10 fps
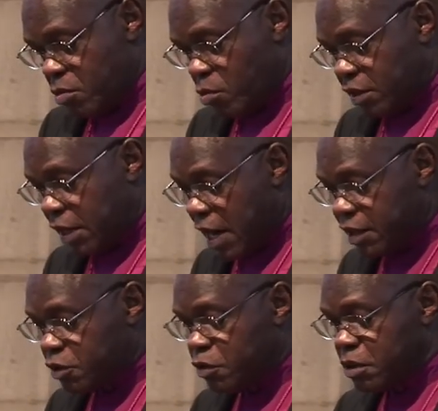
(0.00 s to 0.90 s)
with
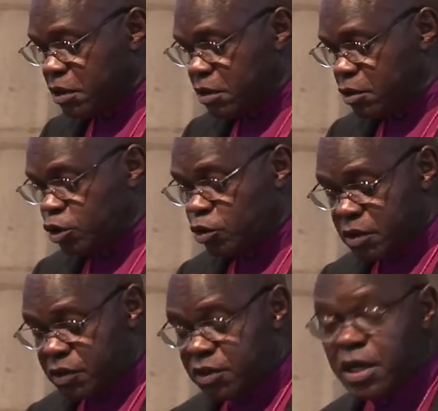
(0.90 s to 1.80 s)
cuts to the
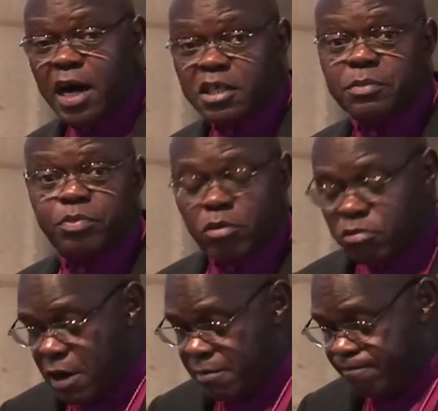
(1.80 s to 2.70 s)
Sure Start
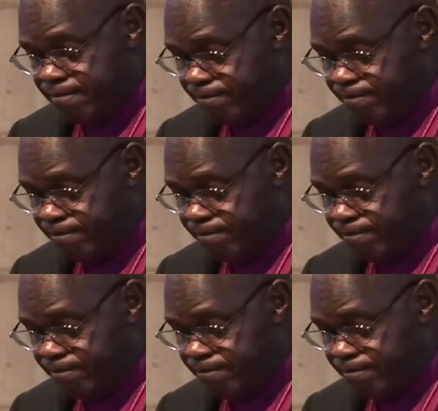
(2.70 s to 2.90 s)
program,